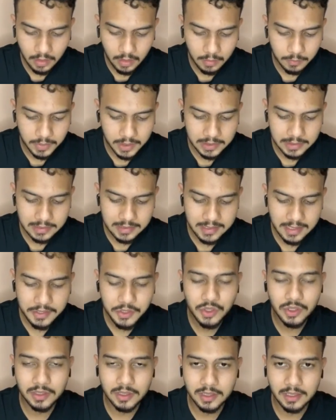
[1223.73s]
But
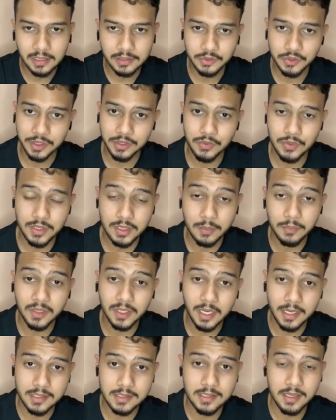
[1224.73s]
essentially, I'll try to
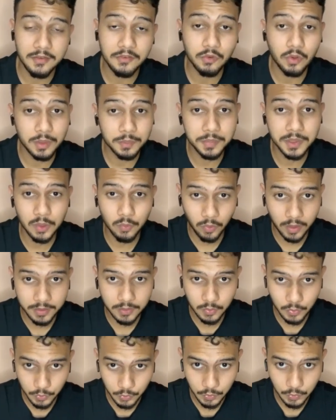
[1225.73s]
summarize FYP
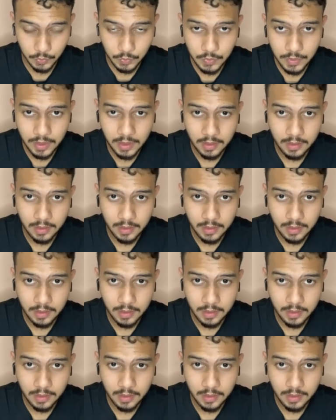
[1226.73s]
1 to you,